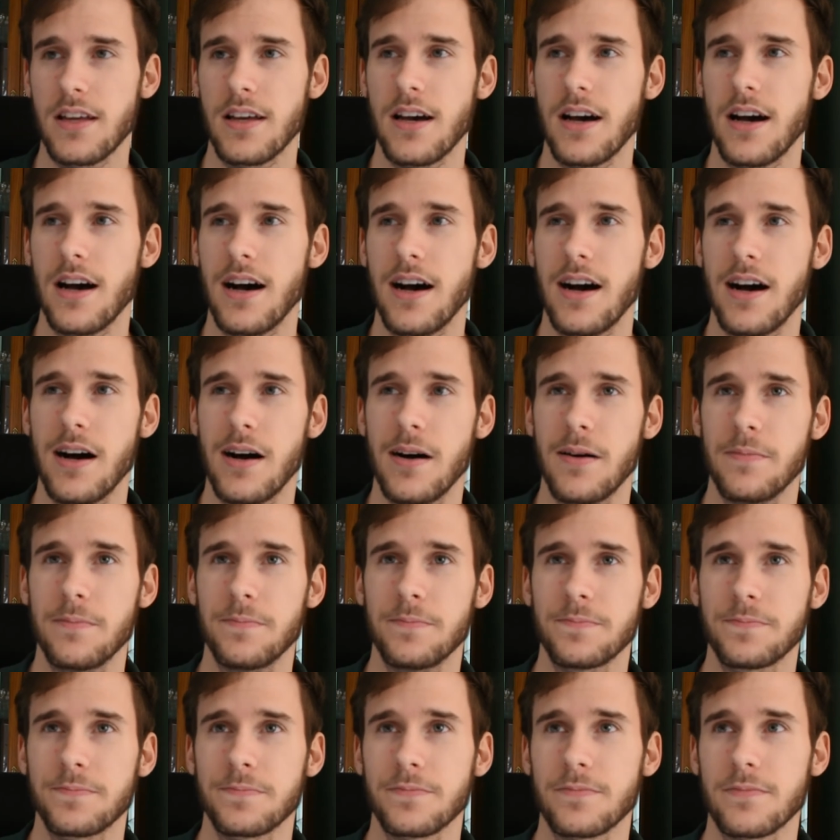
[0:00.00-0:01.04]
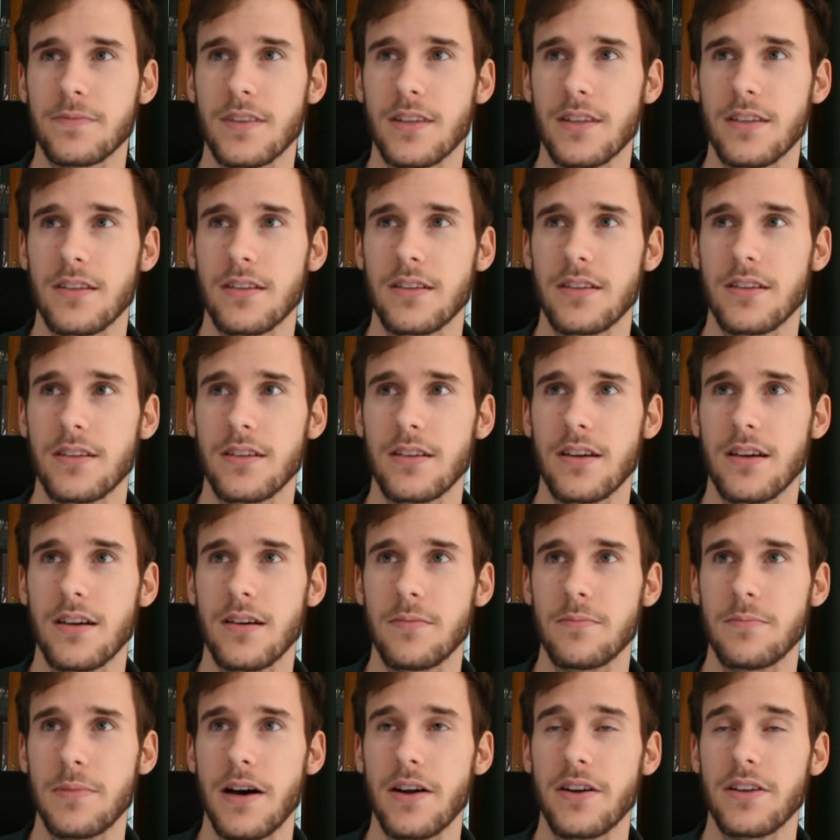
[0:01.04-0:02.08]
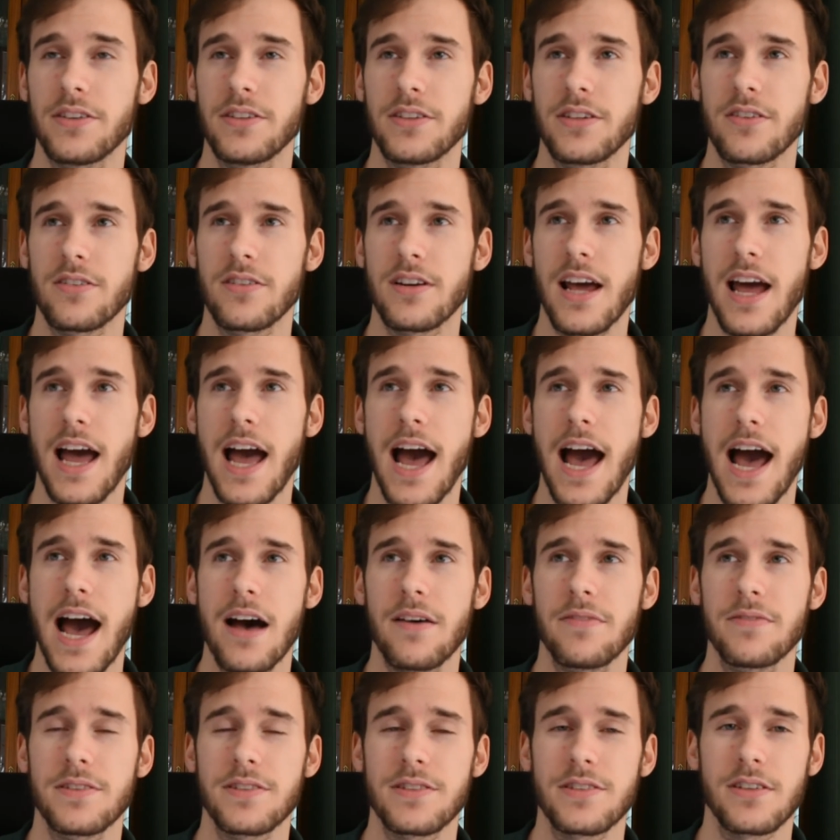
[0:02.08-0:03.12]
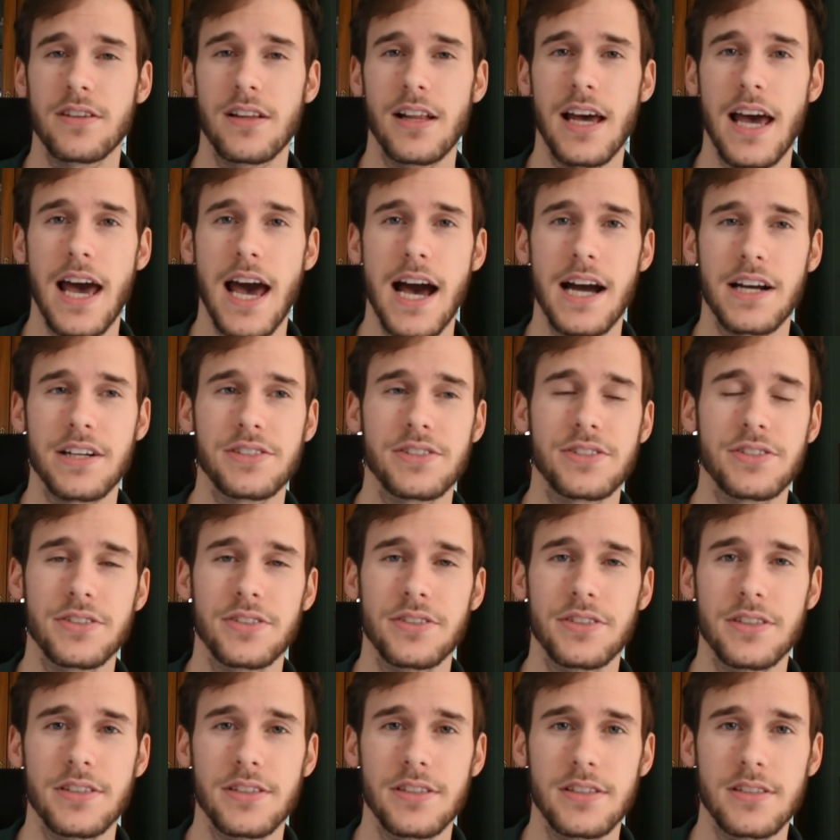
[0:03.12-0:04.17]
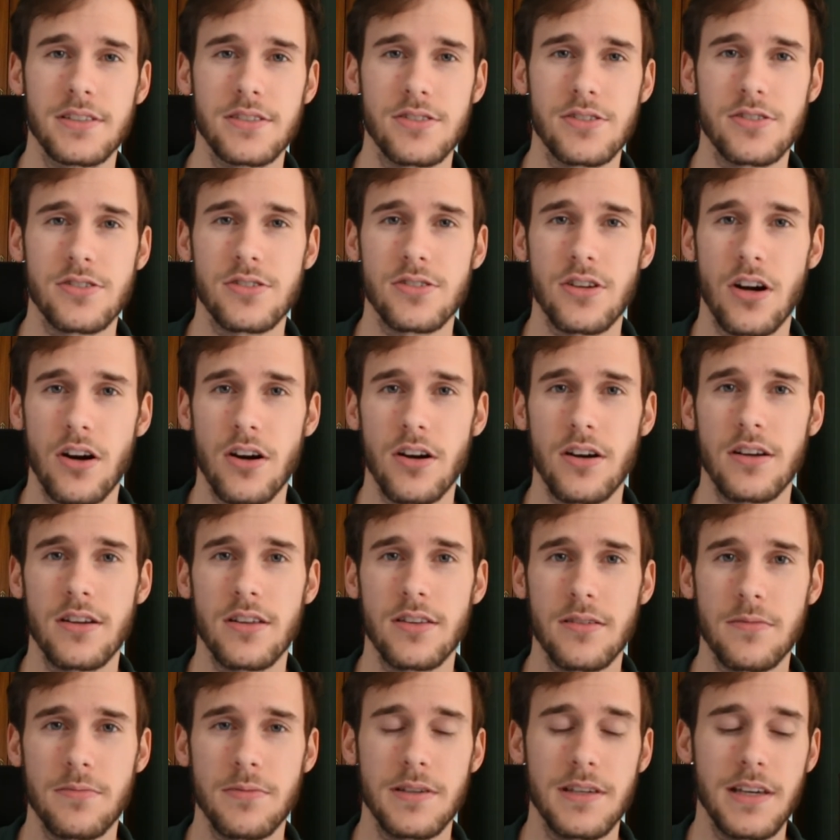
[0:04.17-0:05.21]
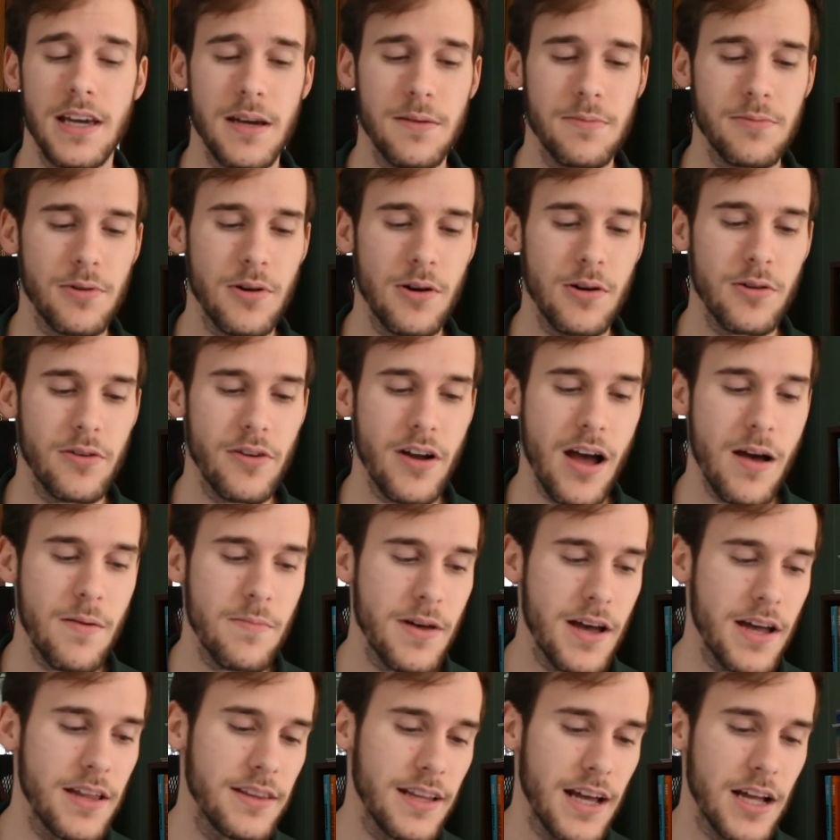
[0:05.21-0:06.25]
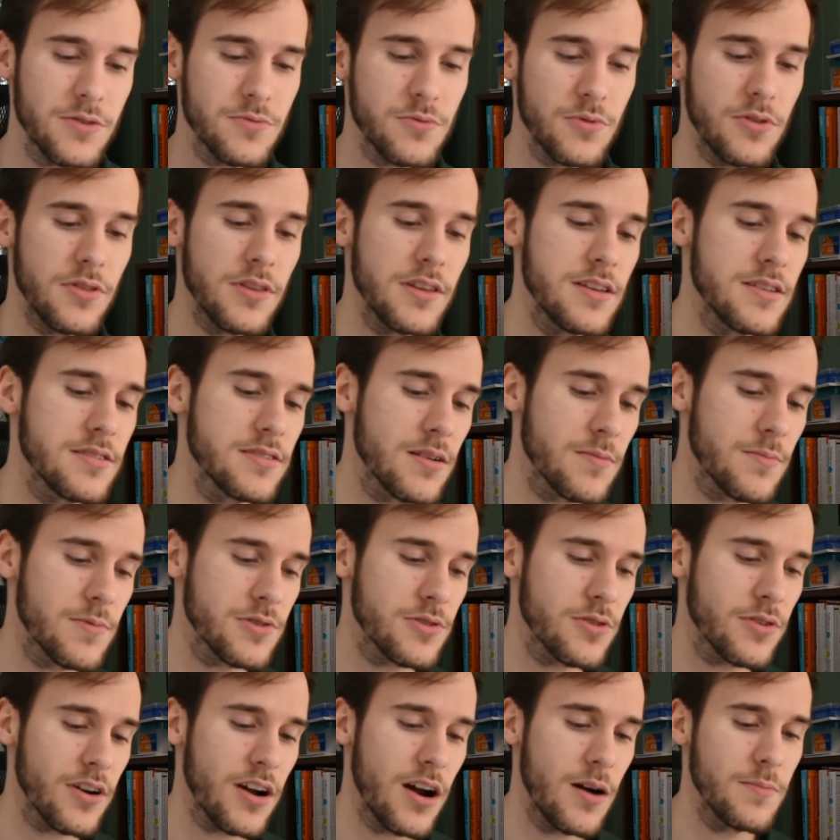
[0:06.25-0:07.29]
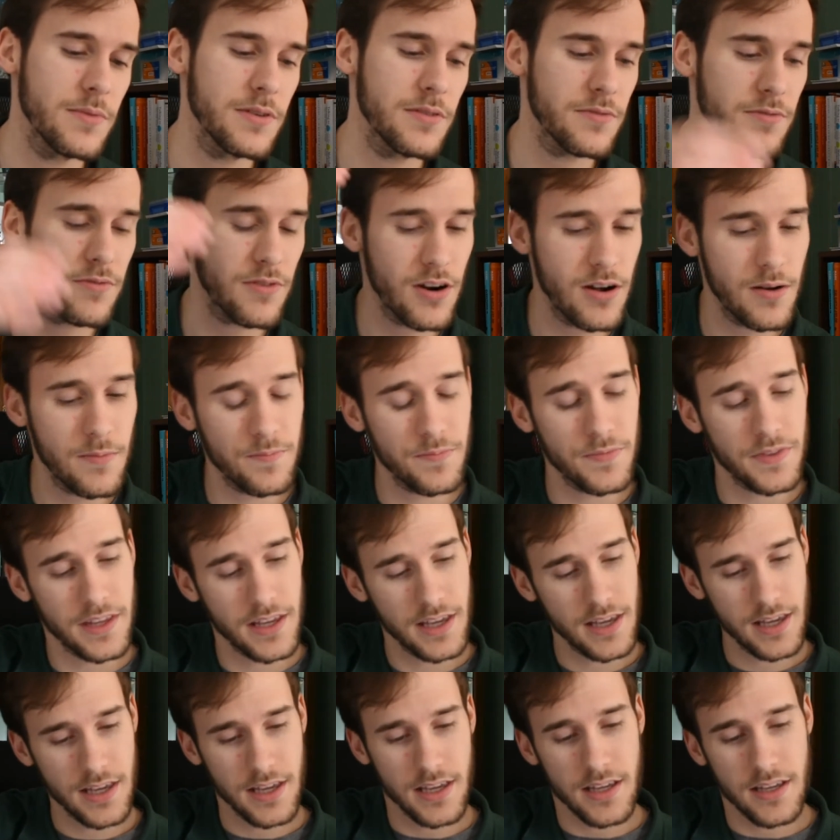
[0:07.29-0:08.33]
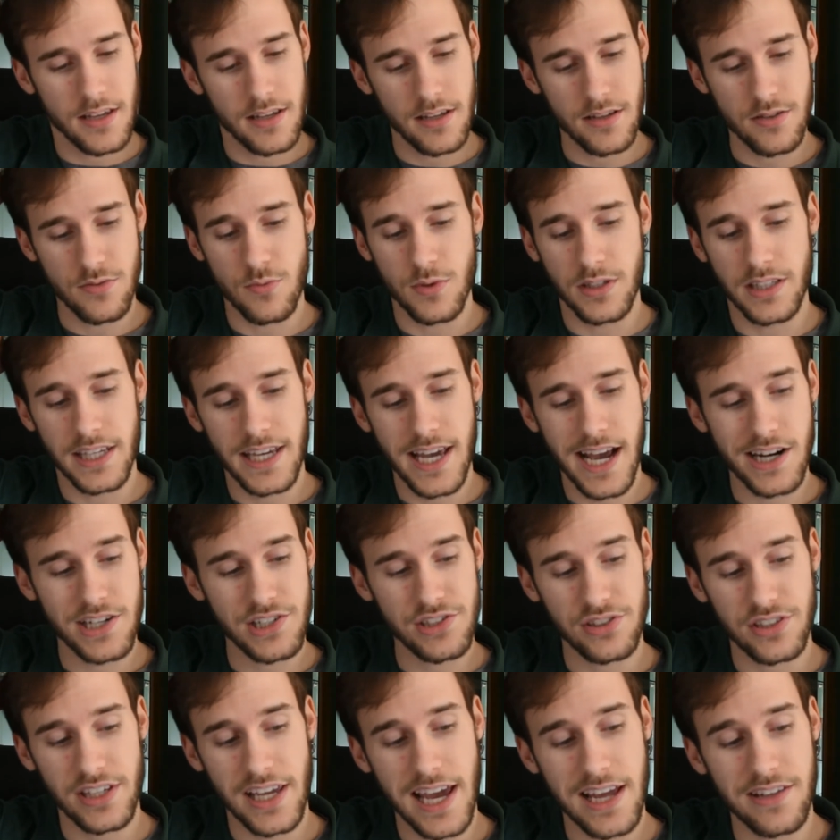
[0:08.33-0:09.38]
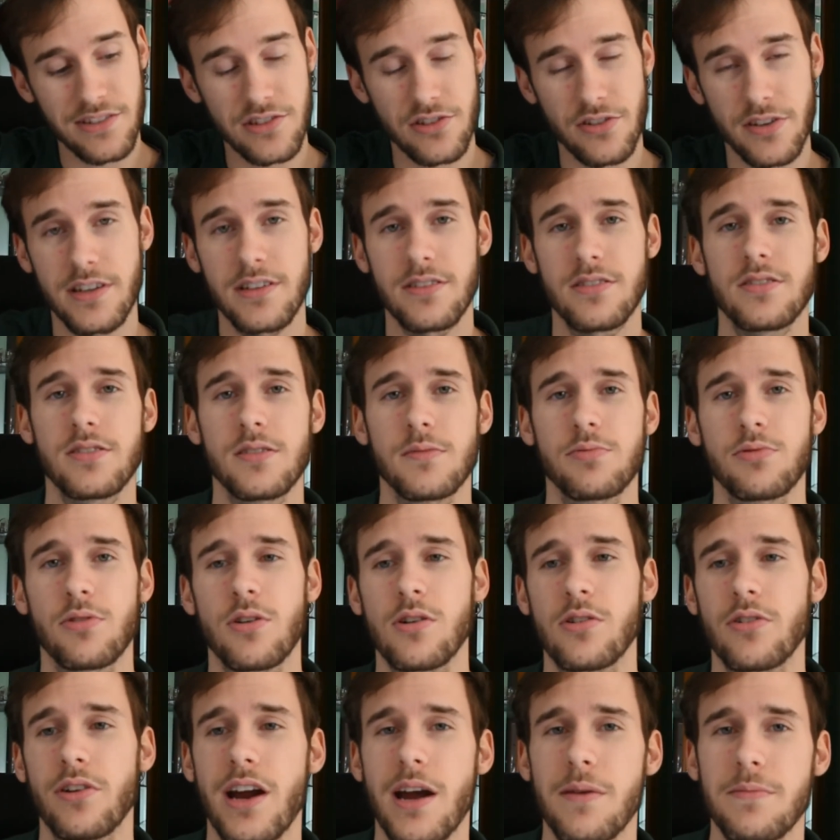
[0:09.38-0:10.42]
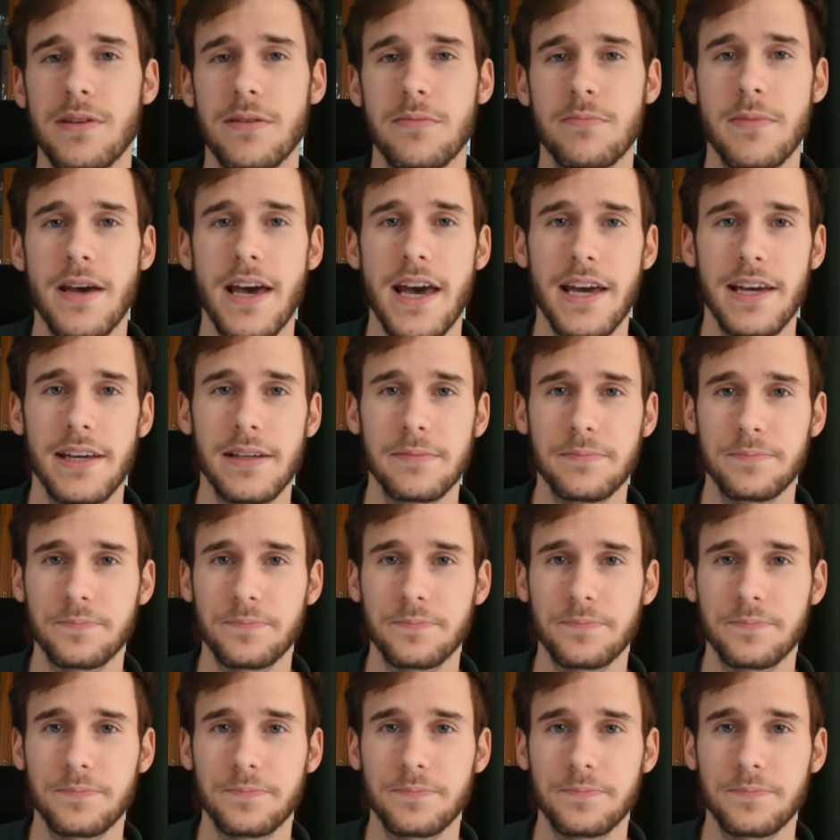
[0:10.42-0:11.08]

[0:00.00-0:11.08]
about a year and a half until I actually start the PA program, and that's where these numbers are coming from, is when they actually enter into the program in May.